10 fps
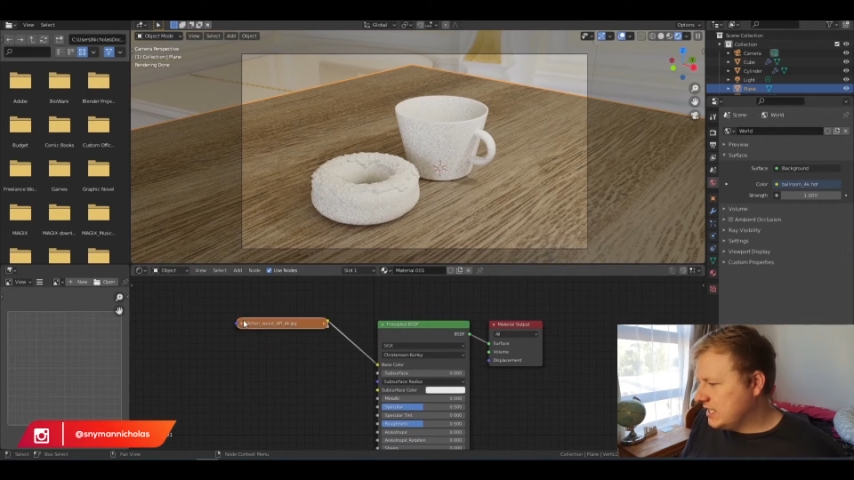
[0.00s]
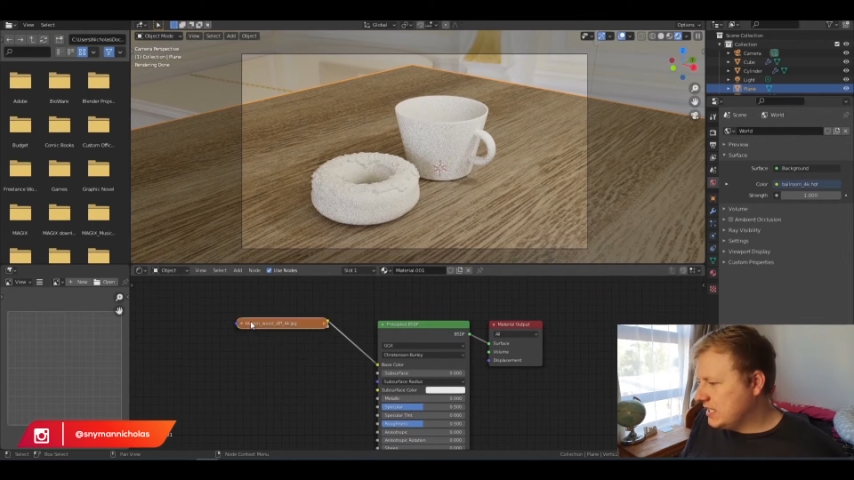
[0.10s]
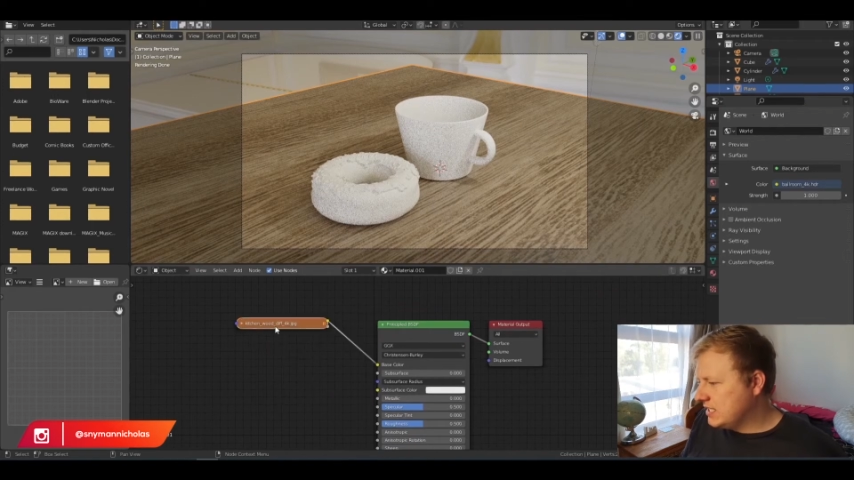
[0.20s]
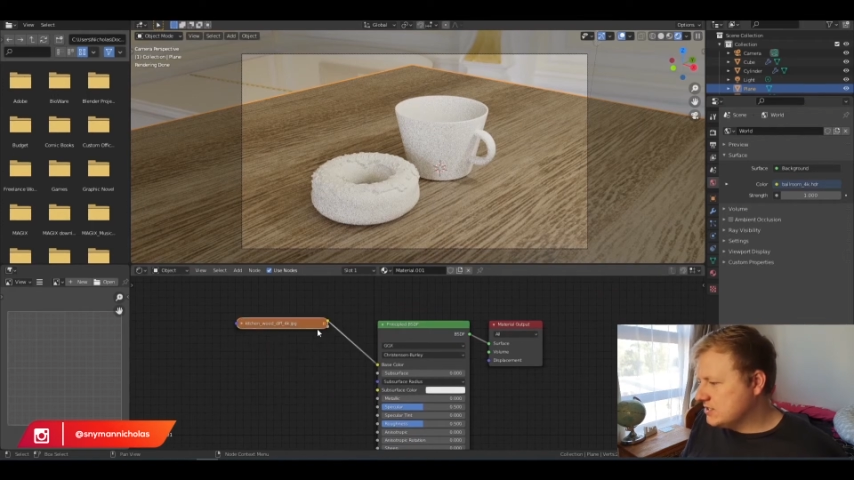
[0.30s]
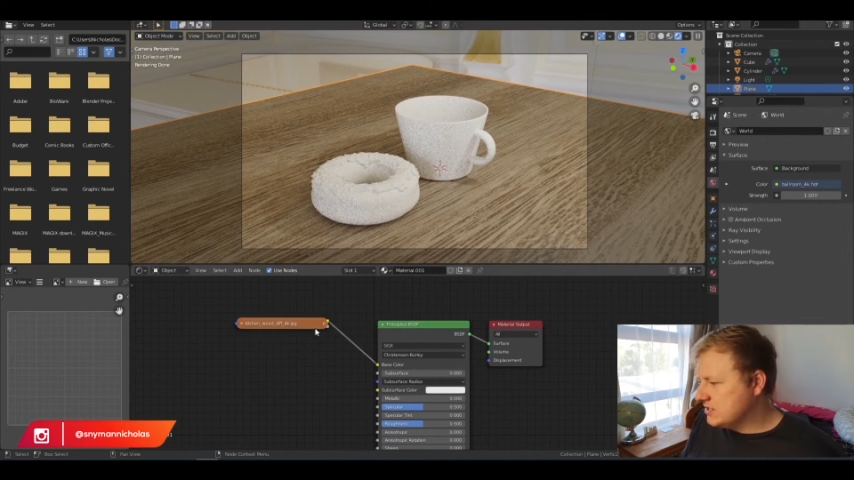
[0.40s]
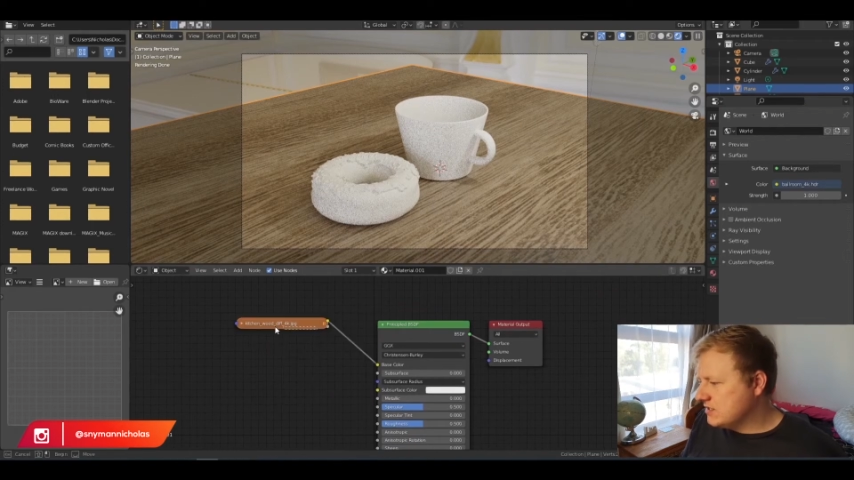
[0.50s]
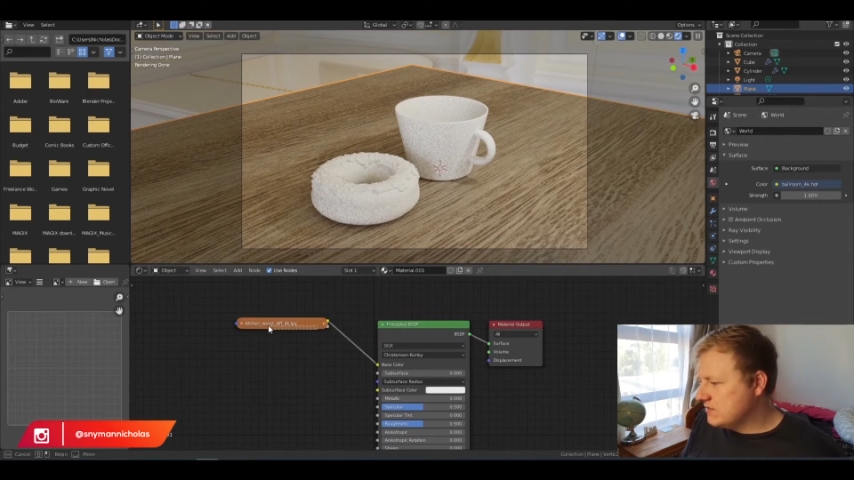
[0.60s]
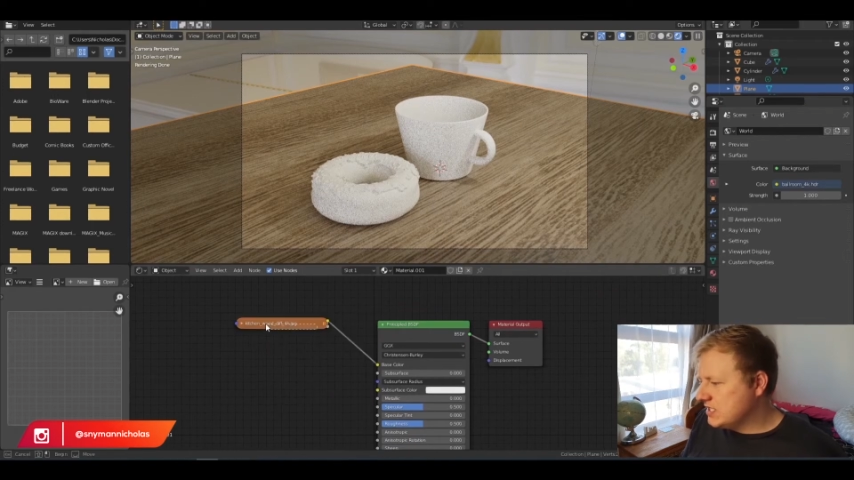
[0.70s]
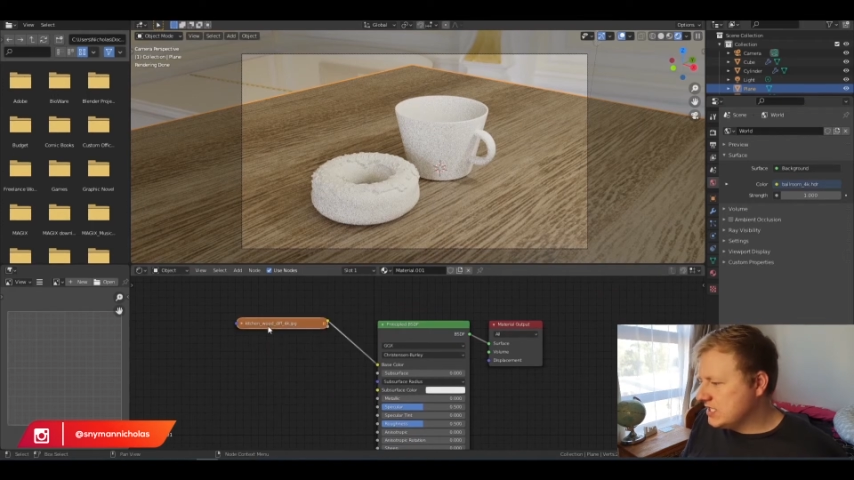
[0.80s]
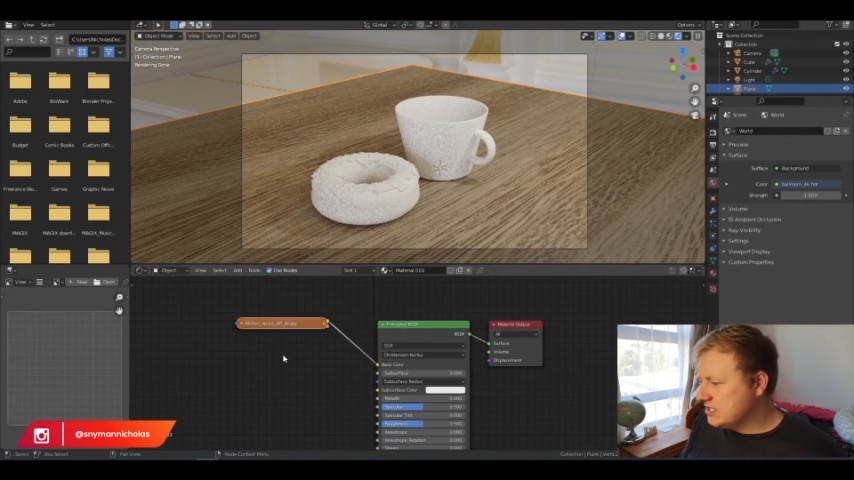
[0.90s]
And to give
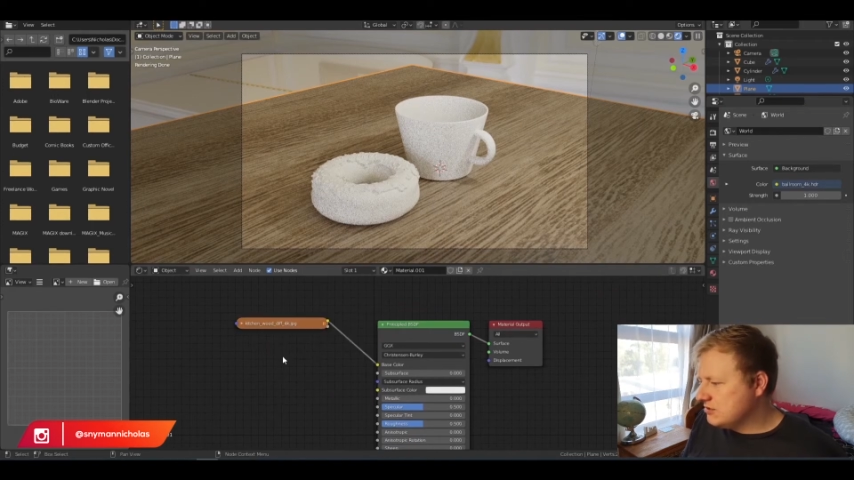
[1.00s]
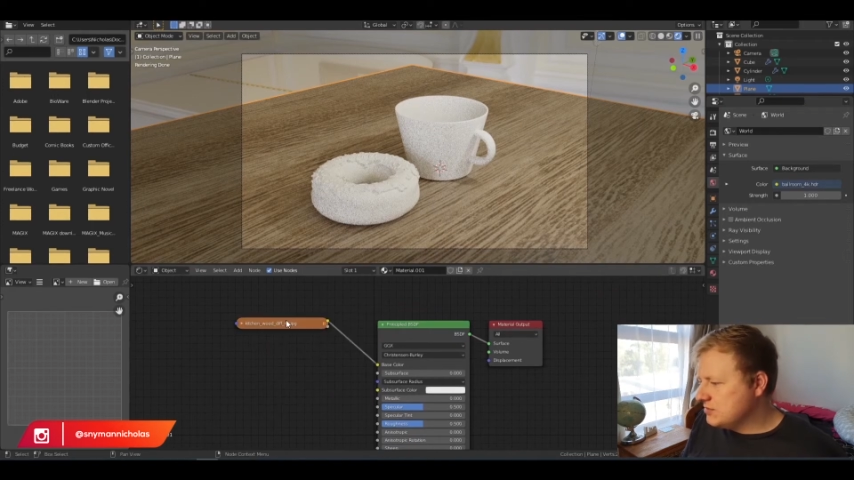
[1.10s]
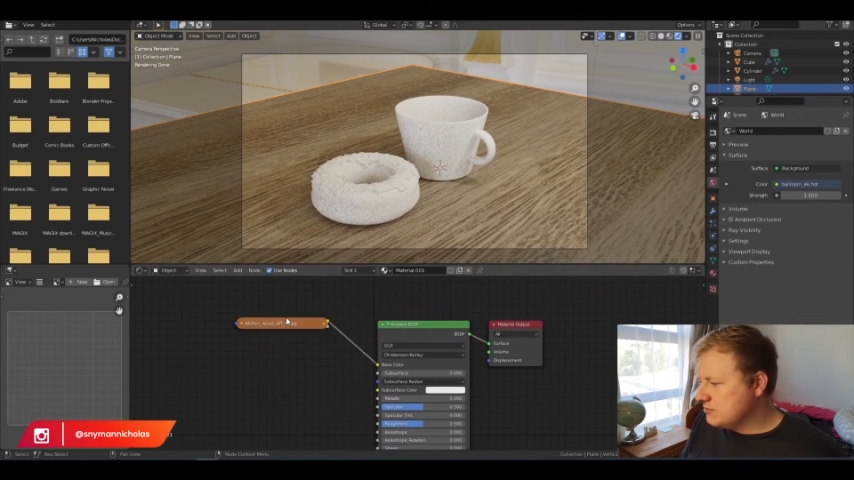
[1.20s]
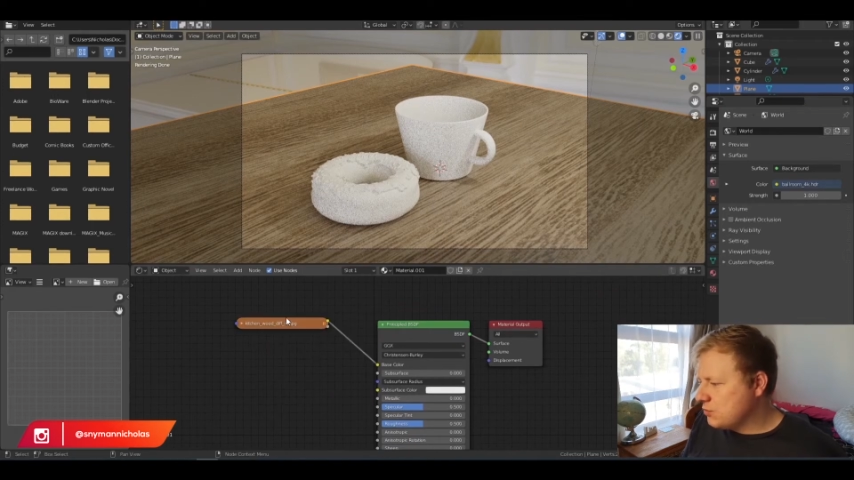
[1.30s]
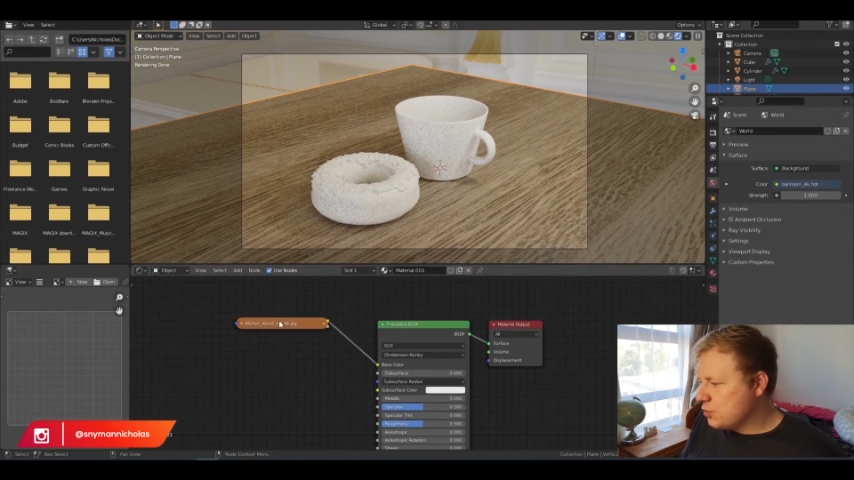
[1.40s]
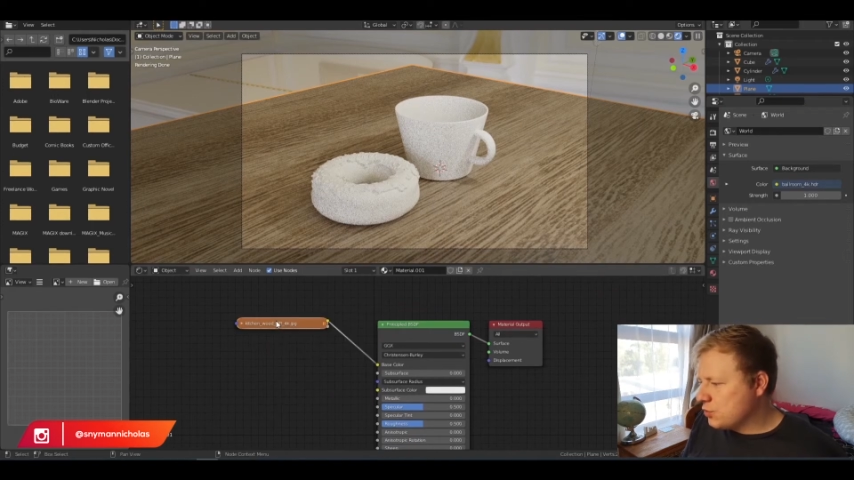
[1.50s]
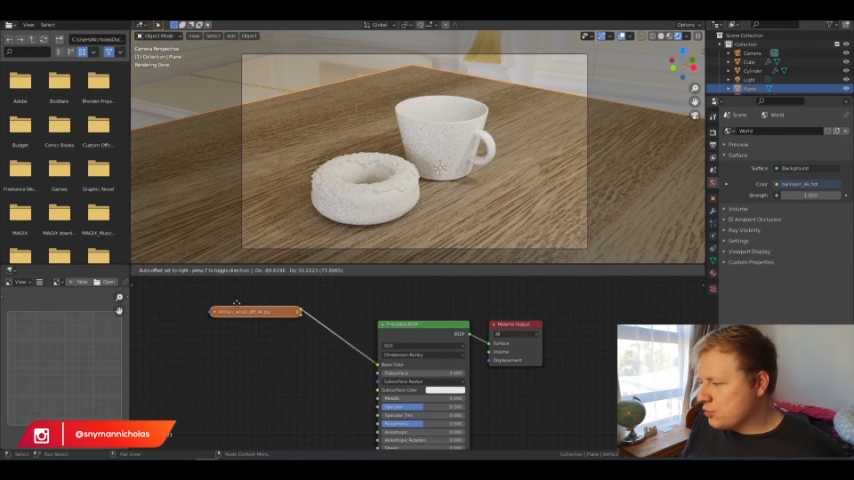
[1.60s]
it a little bit more